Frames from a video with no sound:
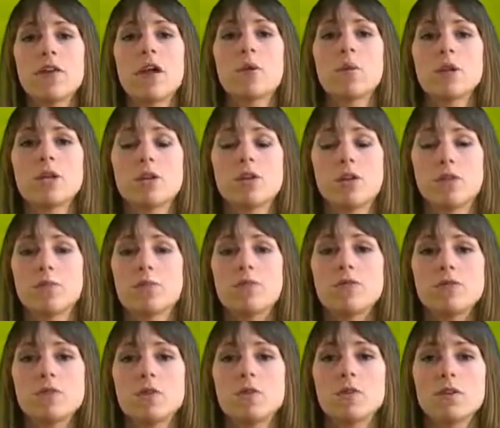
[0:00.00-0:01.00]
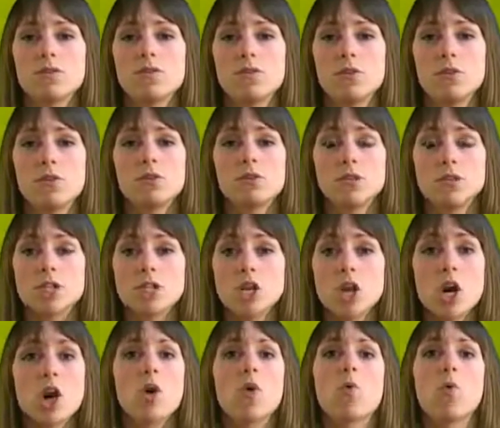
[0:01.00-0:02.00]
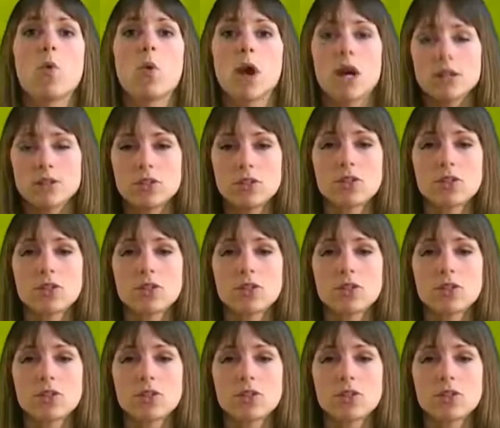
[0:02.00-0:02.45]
and that way you can review the foods and know what